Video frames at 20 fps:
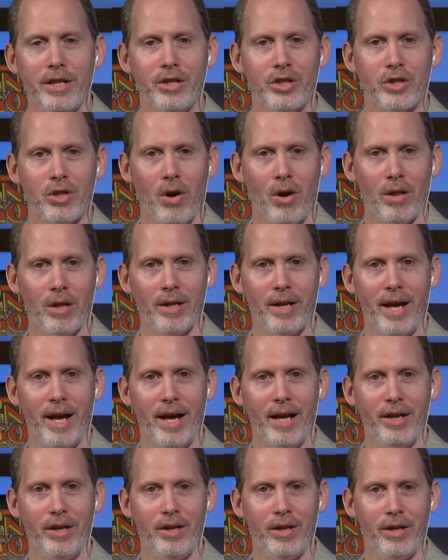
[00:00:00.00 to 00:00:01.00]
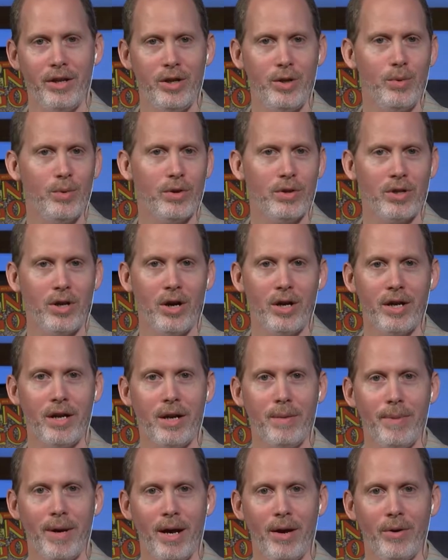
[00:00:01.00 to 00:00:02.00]
Charlotte, and you were talking
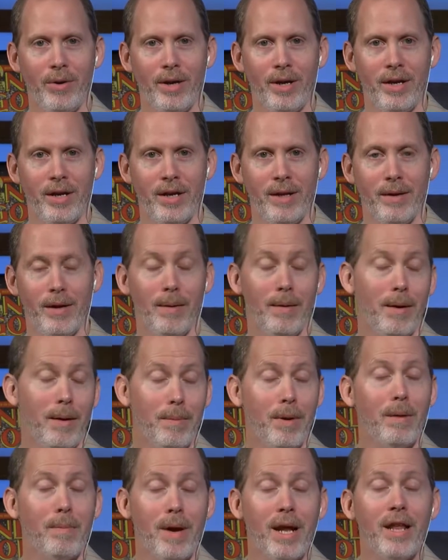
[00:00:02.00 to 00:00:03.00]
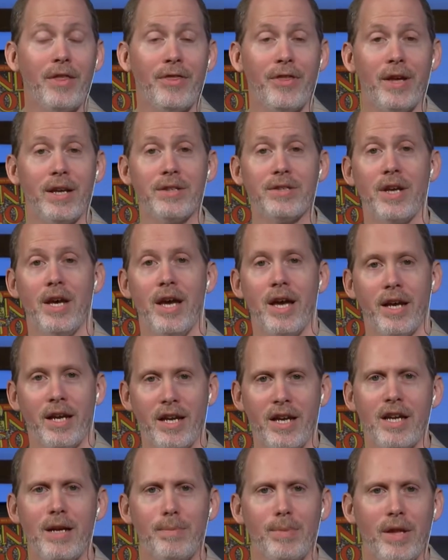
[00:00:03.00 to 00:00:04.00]
about, among many things,
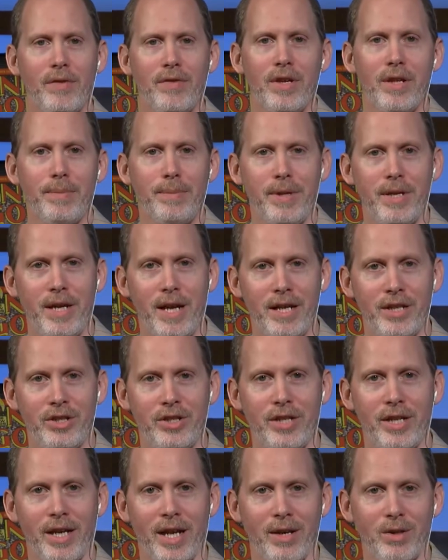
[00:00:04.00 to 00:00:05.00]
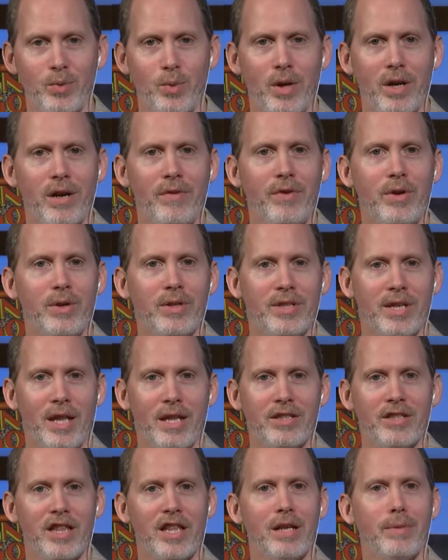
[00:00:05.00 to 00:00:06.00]
King Oblivion, Ph.D. And I was wondering if you could tell
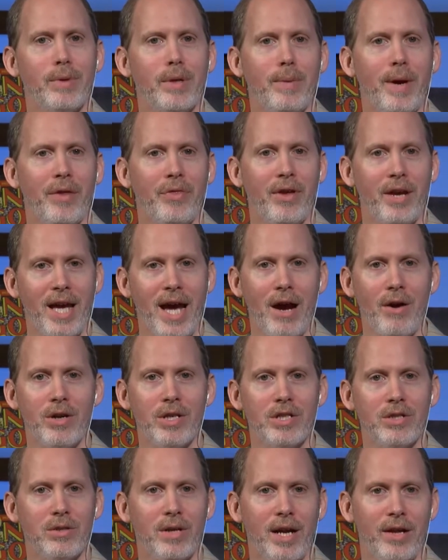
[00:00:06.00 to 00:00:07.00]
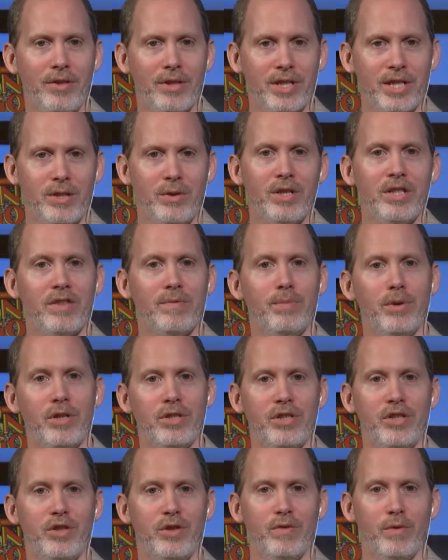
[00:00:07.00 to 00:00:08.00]
us a little bit about the character and the series of books
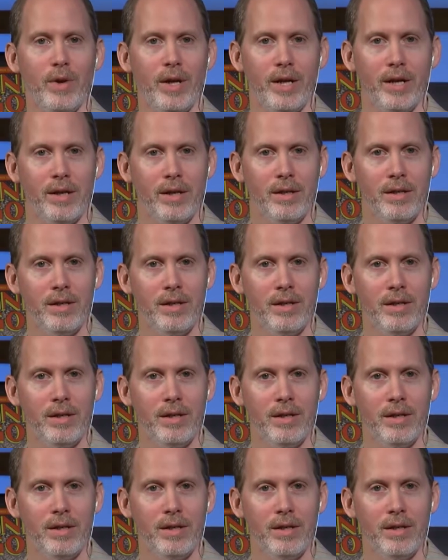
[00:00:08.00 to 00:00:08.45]
that you've written.